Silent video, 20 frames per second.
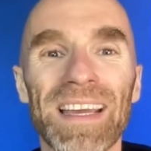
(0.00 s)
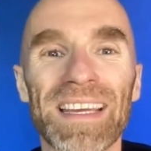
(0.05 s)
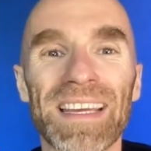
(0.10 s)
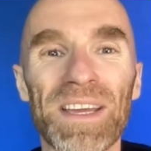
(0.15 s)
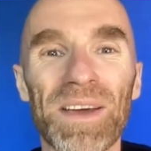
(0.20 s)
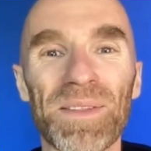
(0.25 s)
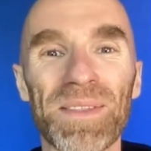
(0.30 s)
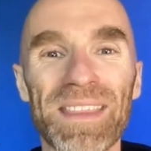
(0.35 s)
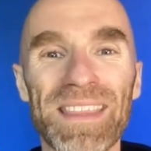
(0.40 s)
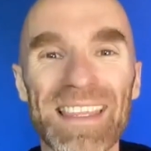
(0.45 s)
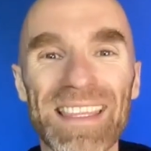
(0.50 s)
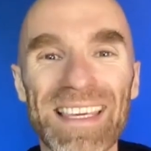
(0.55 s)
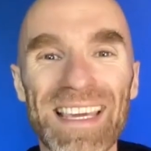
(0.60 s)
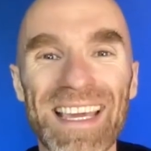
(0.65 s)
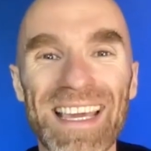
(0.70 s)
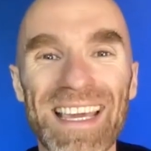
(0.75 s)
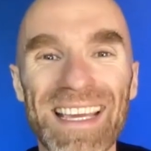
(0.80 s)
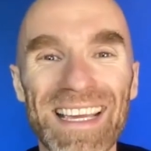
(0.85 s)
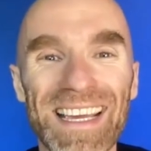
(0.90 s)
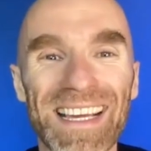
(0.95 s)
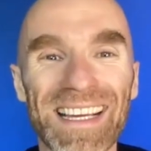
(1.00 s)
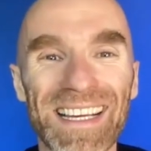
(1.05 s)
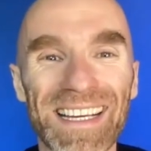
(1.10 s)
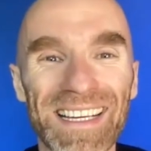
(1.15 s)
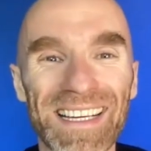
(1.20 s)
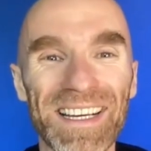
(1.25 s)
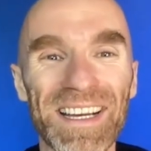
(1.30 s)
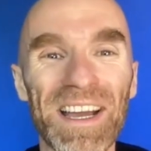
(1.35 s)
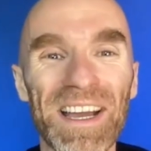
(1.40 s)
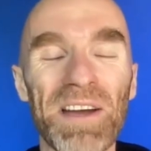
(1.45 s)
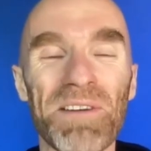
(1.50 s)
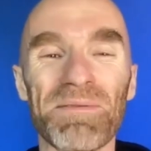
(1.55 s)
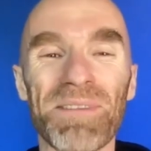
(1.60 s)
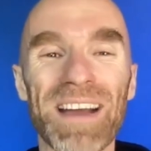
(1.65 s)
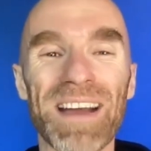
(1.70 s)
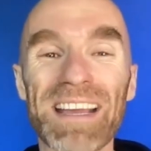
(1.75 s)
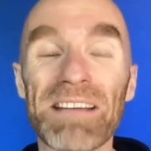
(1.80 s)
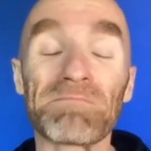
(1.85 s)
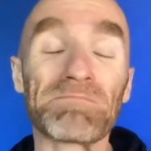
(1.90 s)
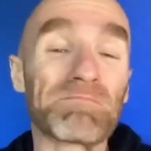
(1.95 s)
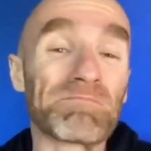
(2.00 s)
You know, the right.